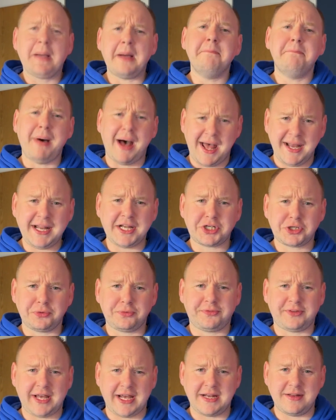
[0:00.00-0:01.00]
but initial
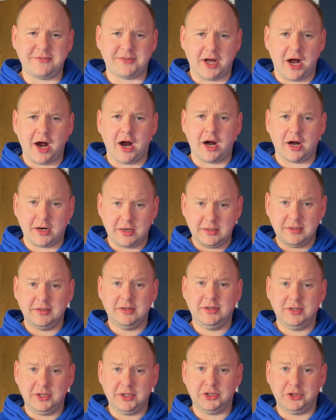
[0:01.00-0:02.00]
signs are
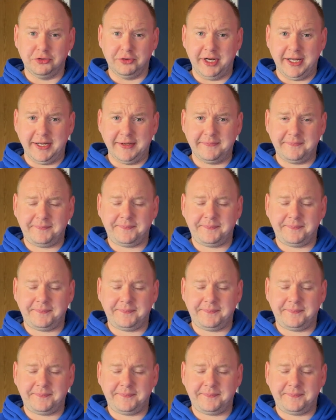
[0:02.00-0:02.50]
great.